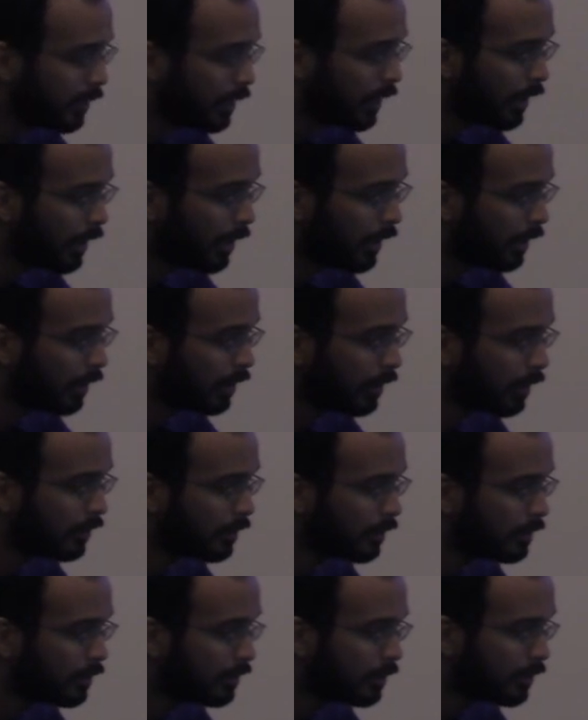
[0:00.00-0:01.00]
a.
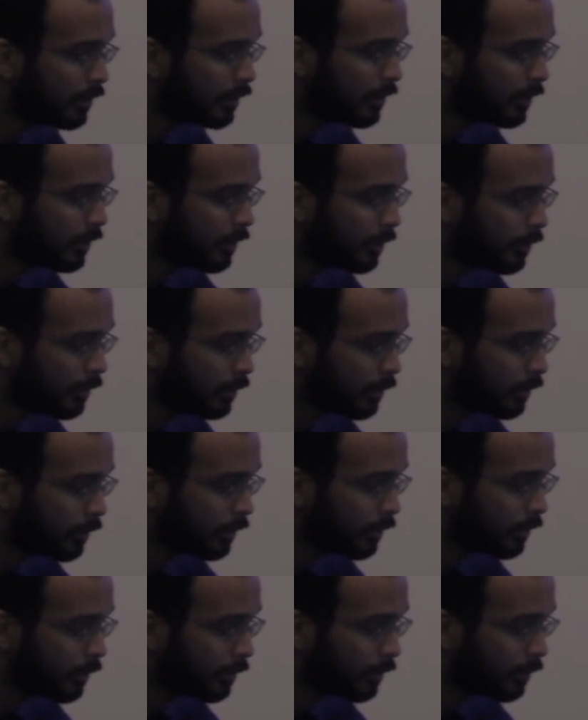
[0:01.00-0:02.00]
There's two flaps
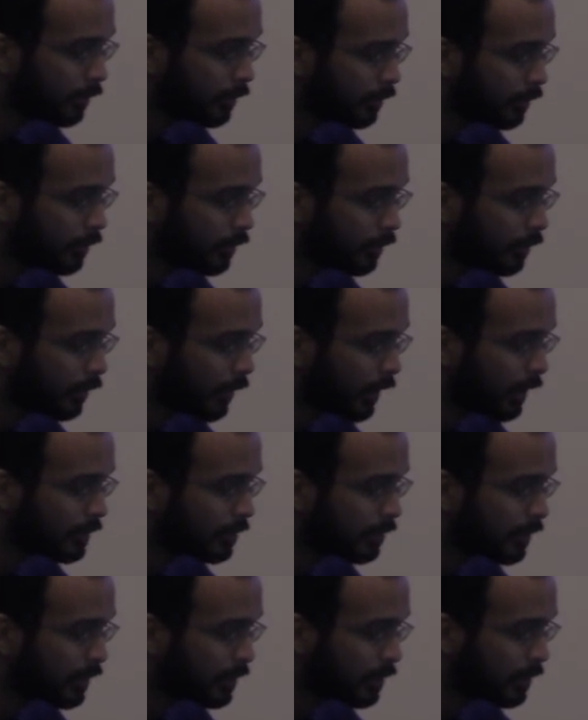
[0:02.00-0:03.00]
and the doors. Right.
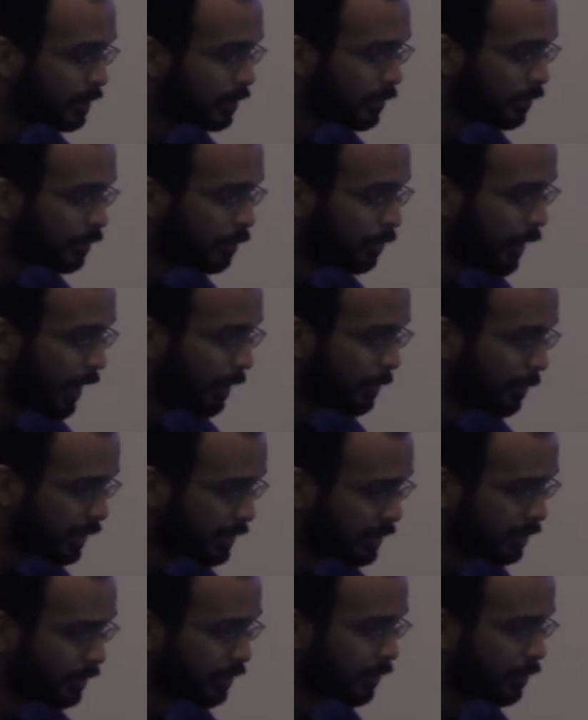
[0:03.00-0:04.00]
So it has the
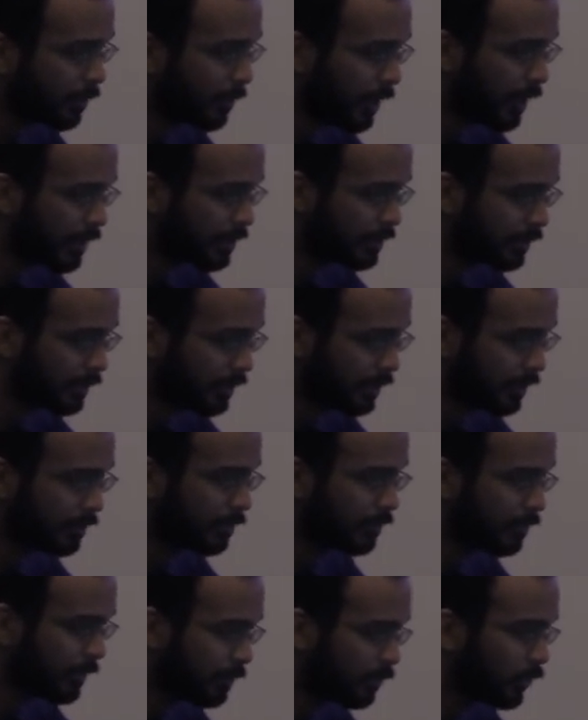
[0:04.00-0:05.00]
backpack cylinder where I actually
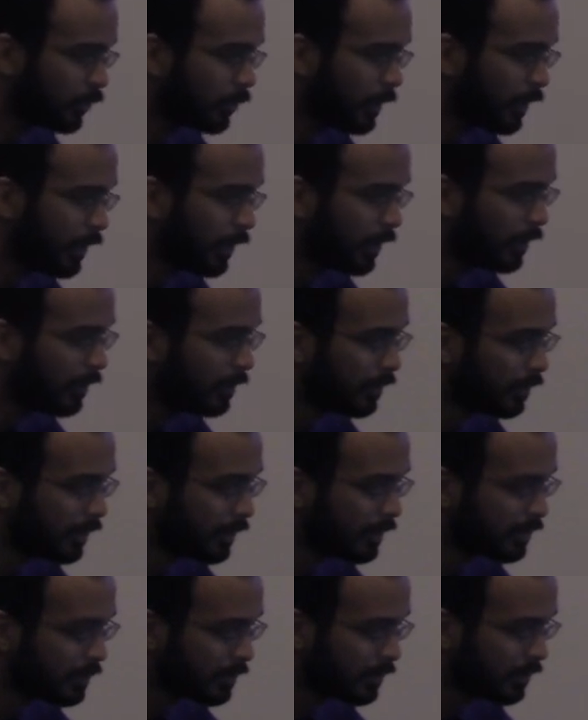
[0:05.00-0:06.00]
deploy it. It
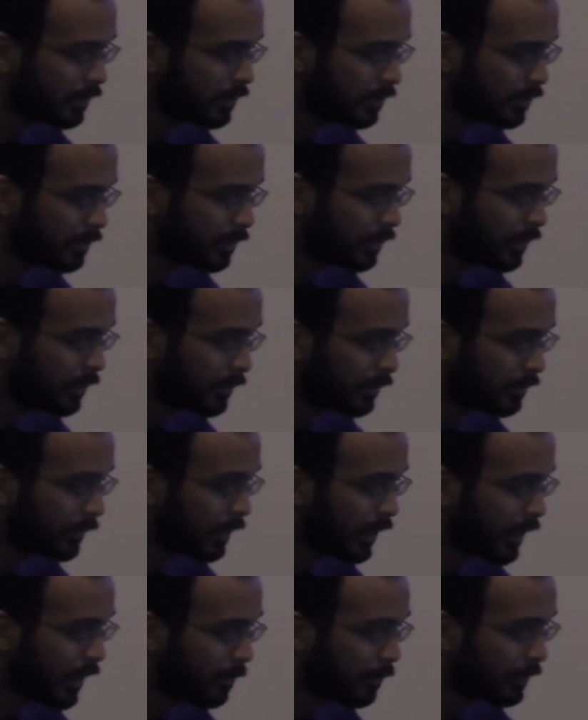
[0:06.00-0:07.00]
has the gear
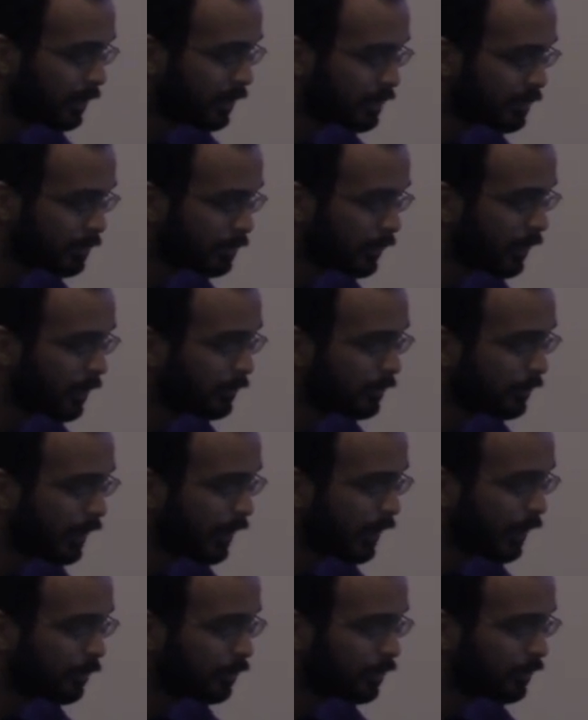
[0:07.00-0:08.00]
flap. It has the ball
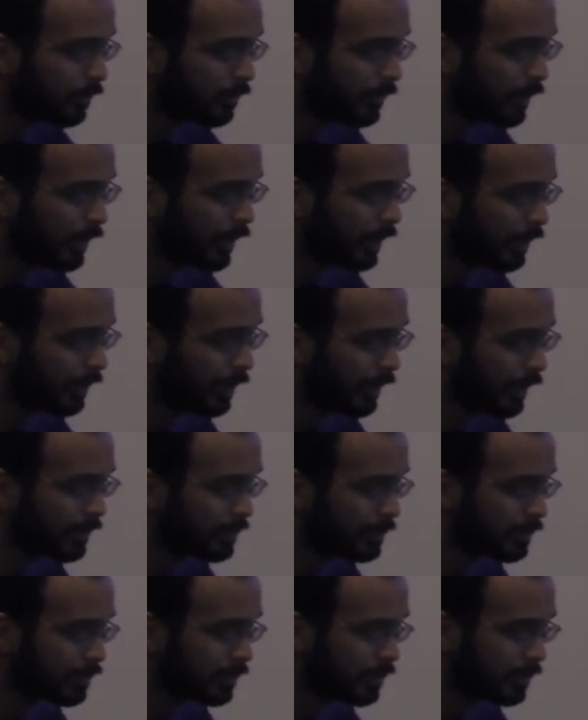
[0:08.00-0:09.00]
flap, and it
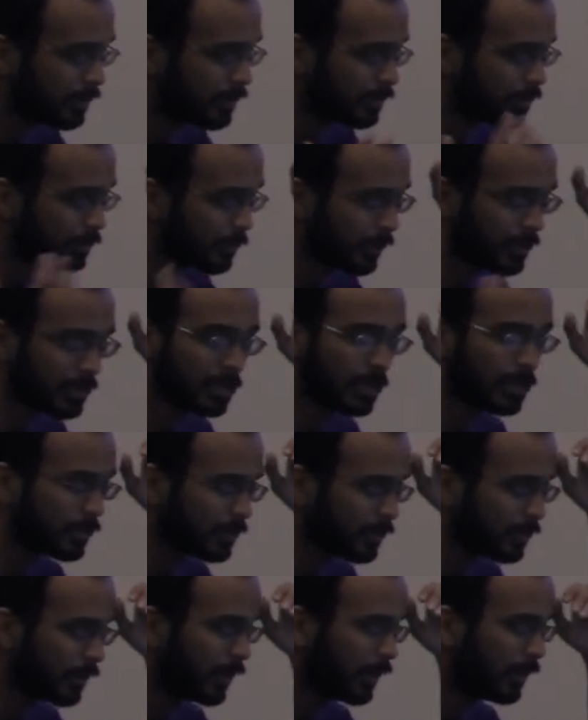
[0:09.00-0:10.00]
has the spring
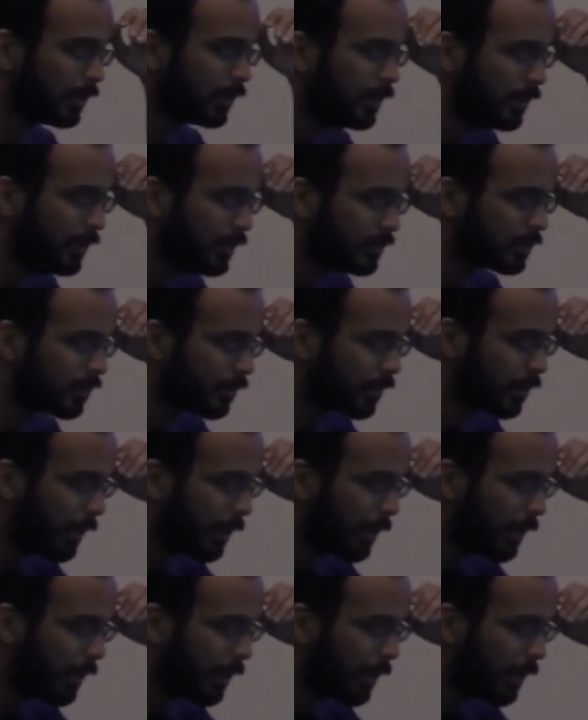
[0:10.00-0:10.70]
sensor. Right. So we